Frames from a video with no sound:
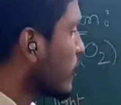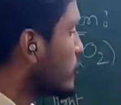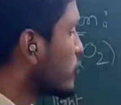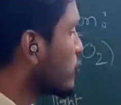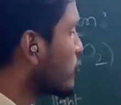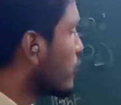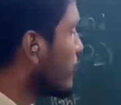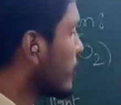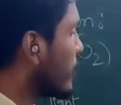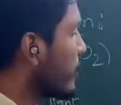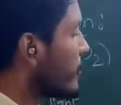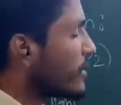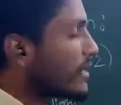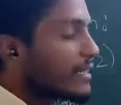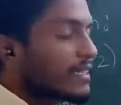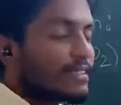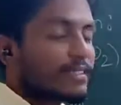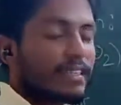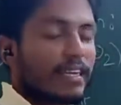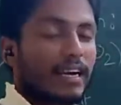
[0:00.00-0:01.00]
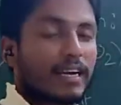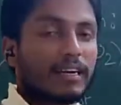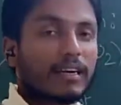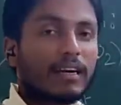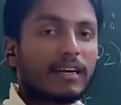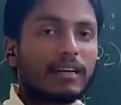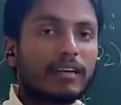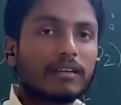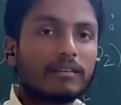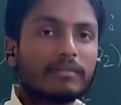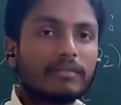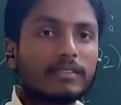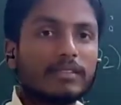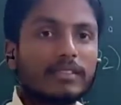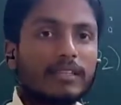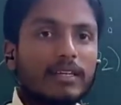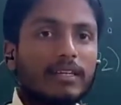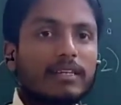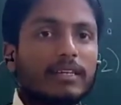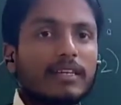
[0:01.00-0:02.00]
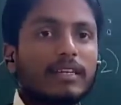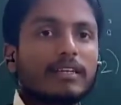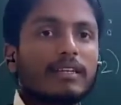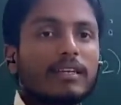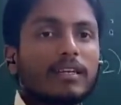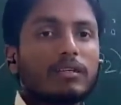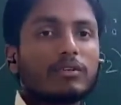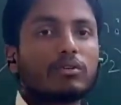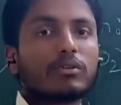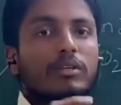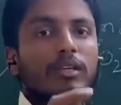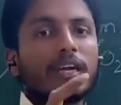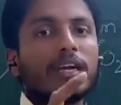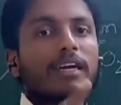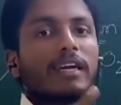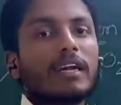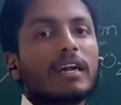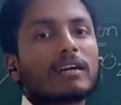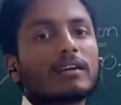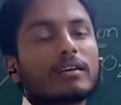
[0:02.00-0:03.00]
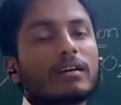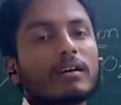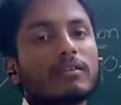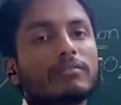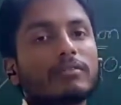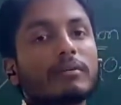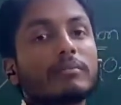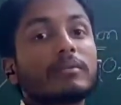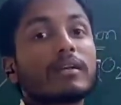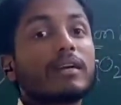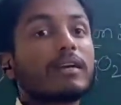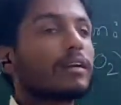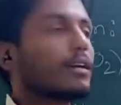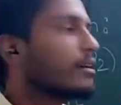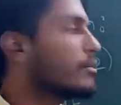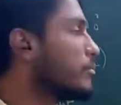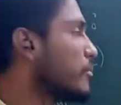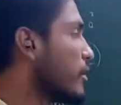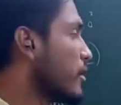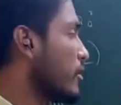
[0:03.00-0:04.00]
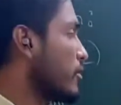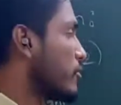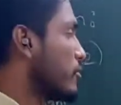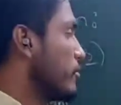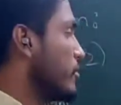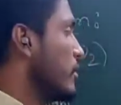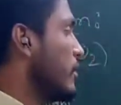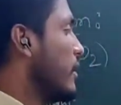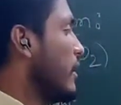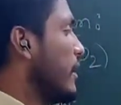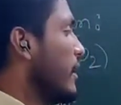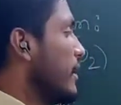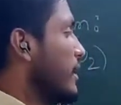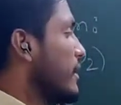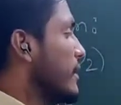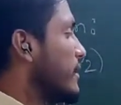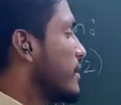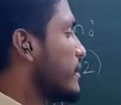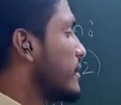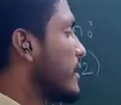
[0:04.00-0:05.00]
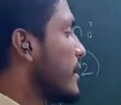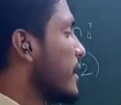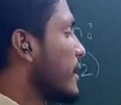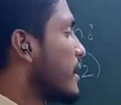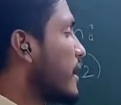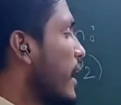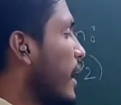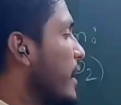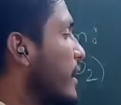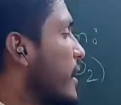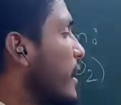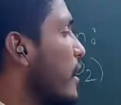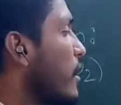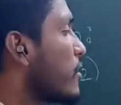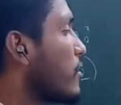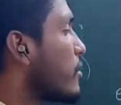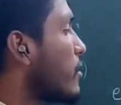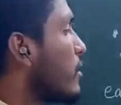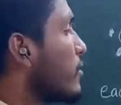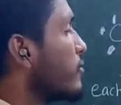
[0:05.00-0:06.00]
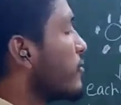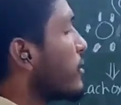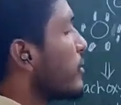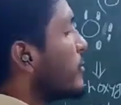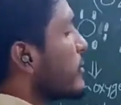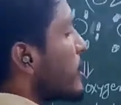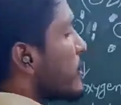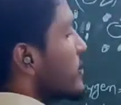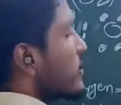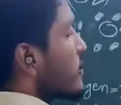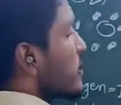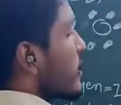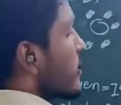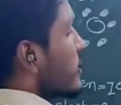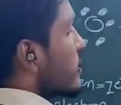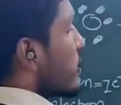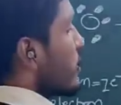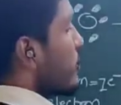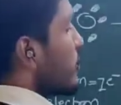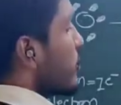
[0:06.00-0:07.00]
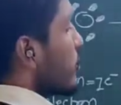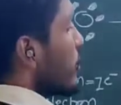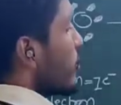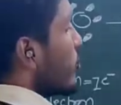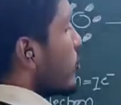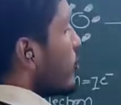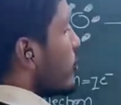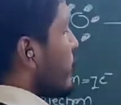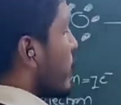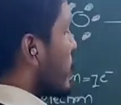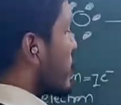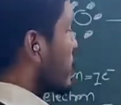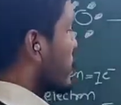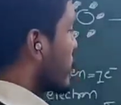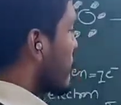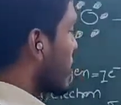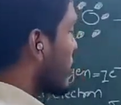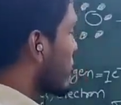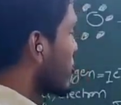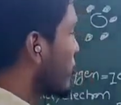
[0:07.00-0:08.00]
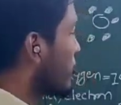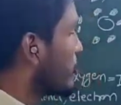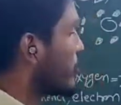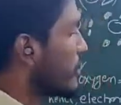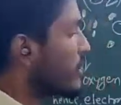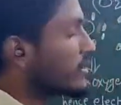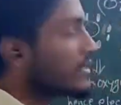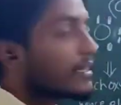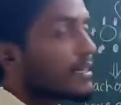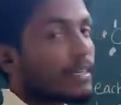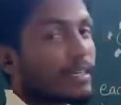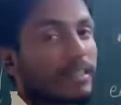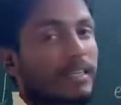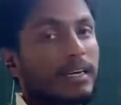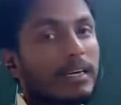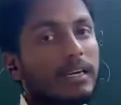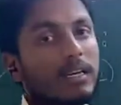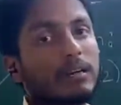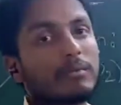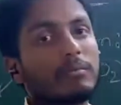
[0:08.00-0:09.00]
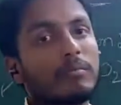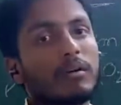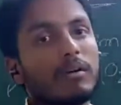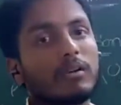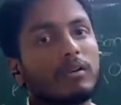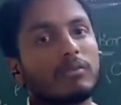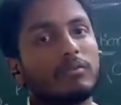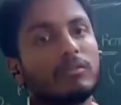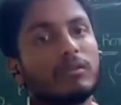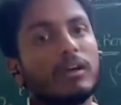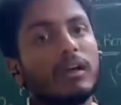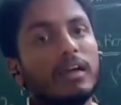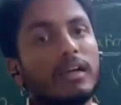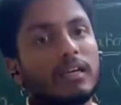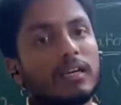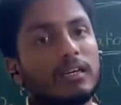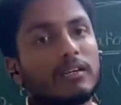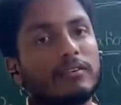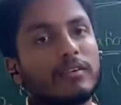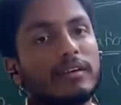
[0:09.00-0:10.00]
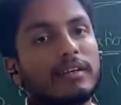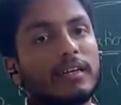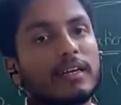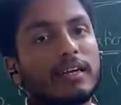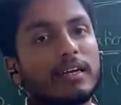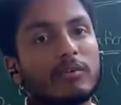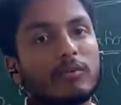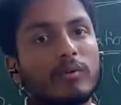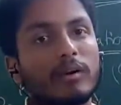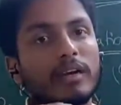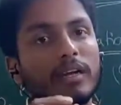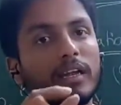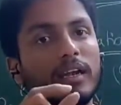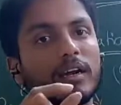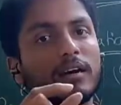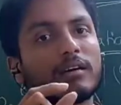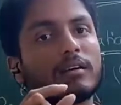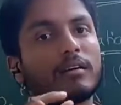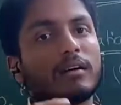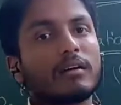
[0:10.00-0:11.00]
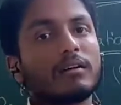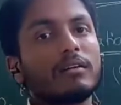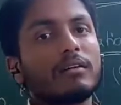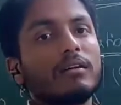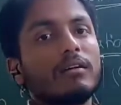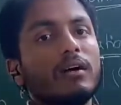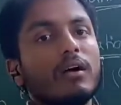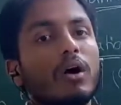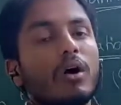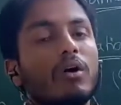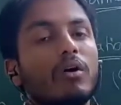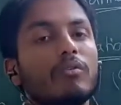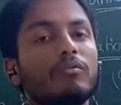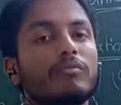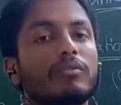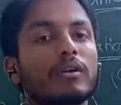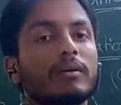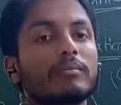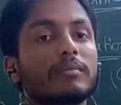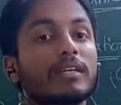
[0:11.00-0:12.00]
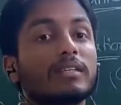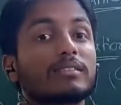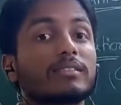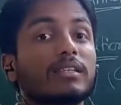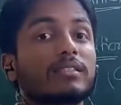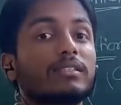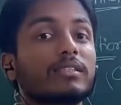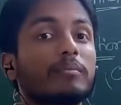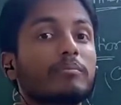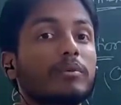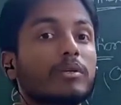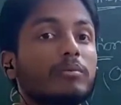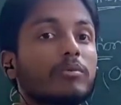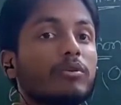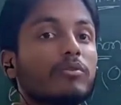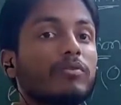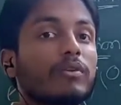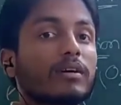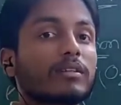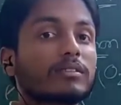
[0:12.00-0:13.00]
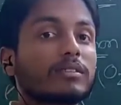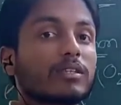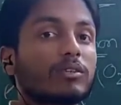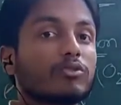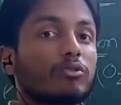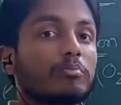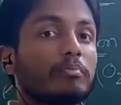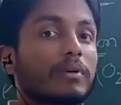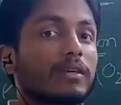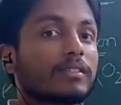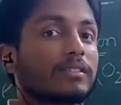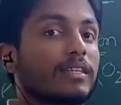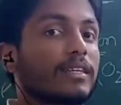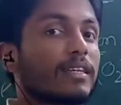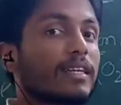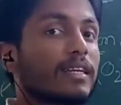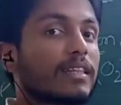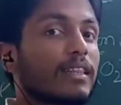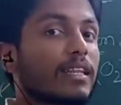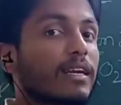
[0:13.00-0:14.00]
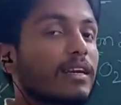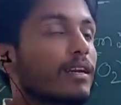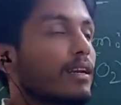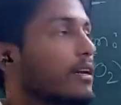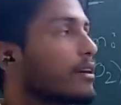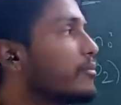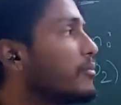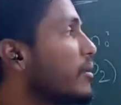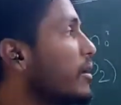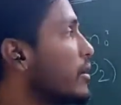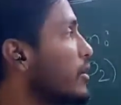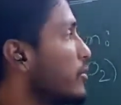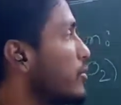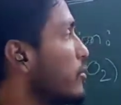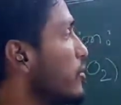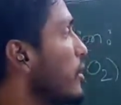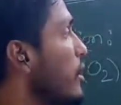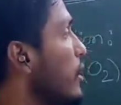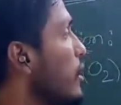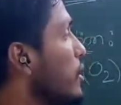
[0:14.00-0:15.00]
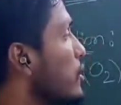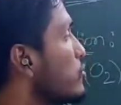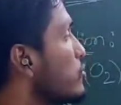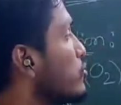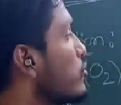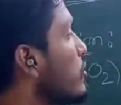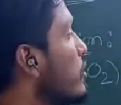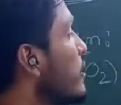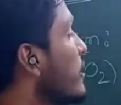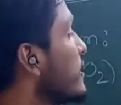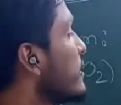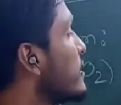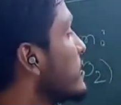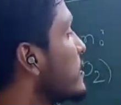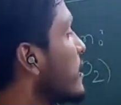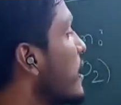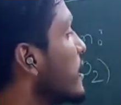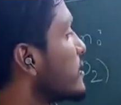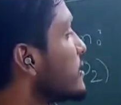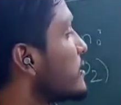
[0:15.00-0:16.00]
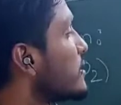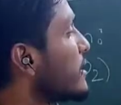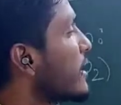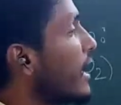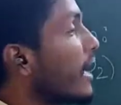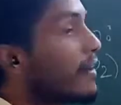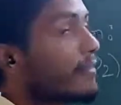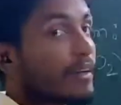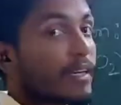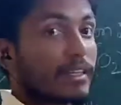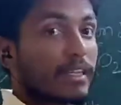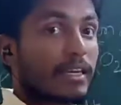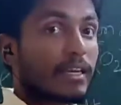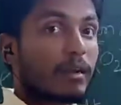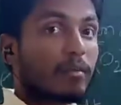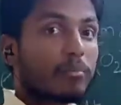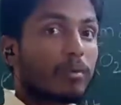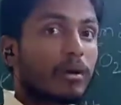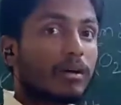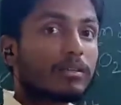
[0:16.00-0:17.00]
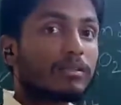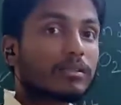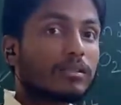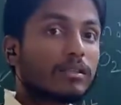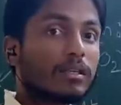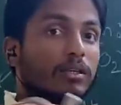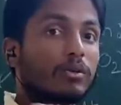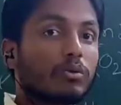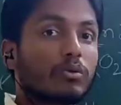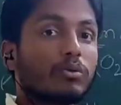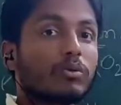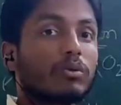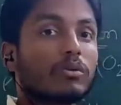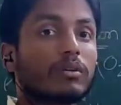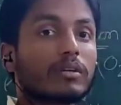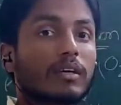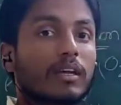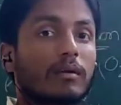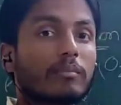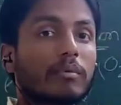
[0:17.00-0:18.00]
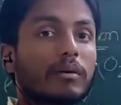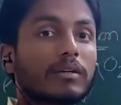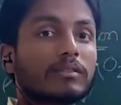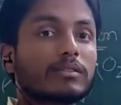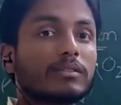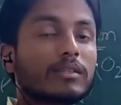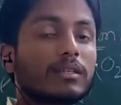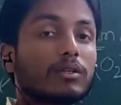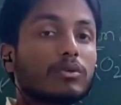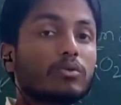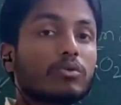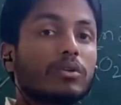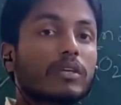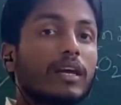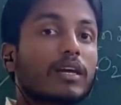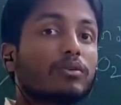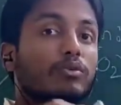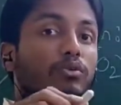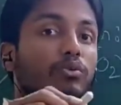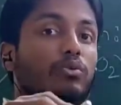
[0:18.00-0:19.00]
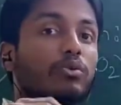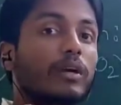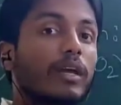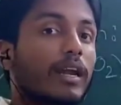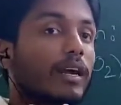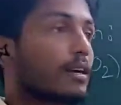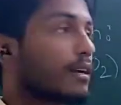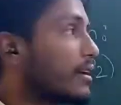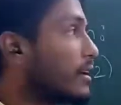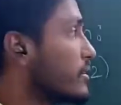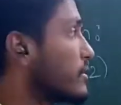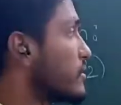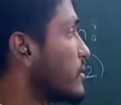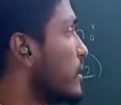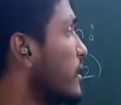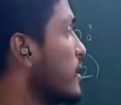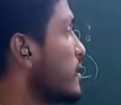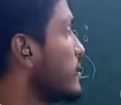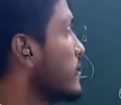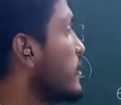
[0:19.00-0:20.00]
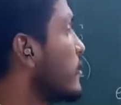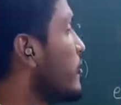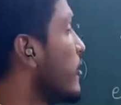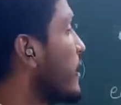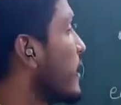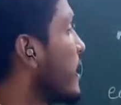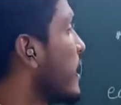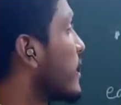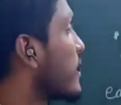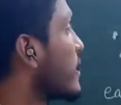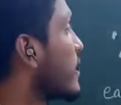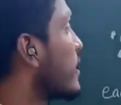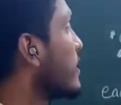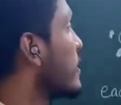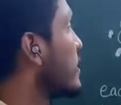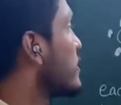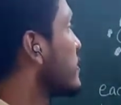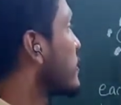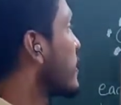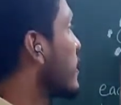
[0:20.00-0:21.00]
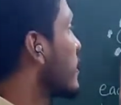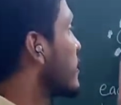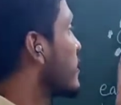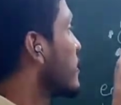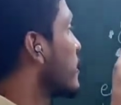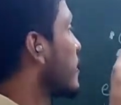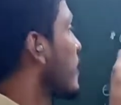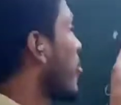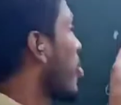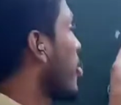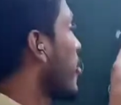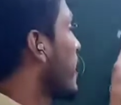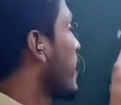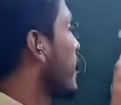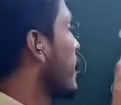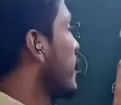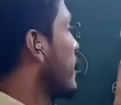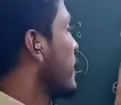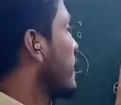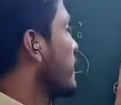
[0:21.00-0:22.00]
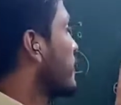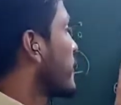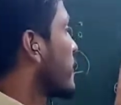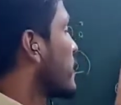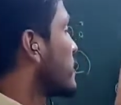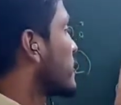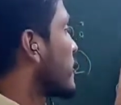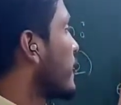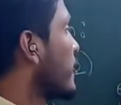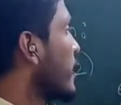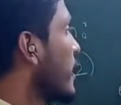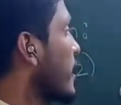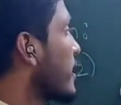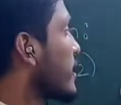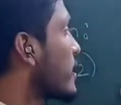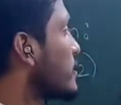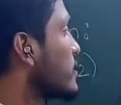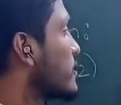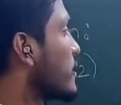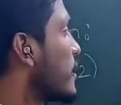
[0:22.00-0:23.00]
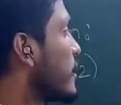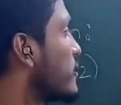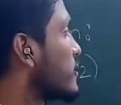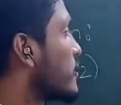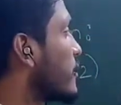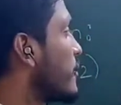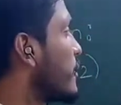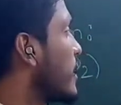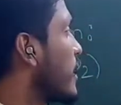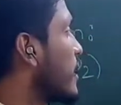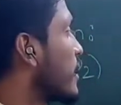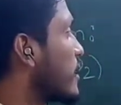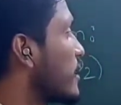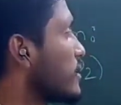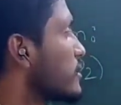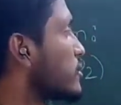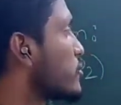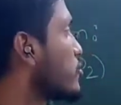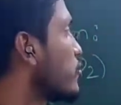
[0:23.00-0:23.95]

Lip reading: So, whenever it is electron deficient, it need to take electron from the drug molecule. It take an electron from the susceptible functional group present in the drug molecule. It will take 1 electron from the susceptible functional group present in the drug molecule. So, this oxygen having the capacity to take 2 electrons. See, 1 electron, these are it. 7 electrons, 7 electrons.